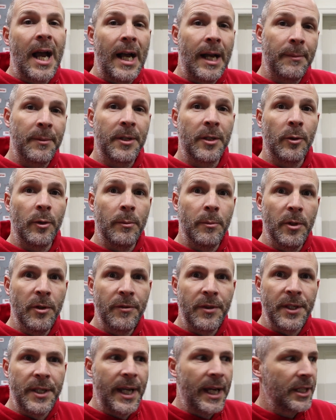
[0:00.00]
I'm gonna
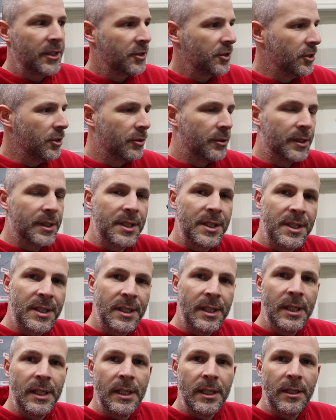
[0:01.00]
remove the dash so you can
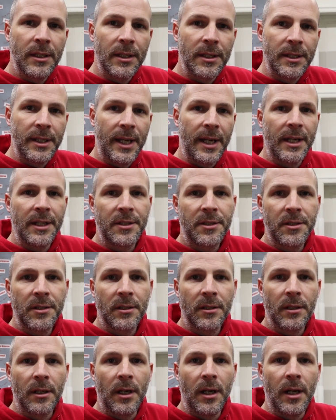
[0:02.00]
see the dash
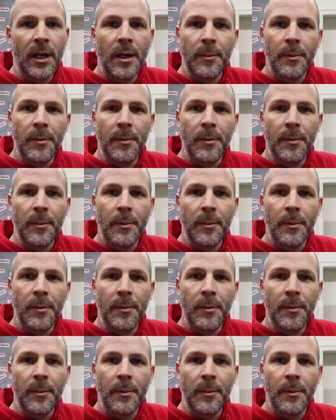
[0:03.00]
uh,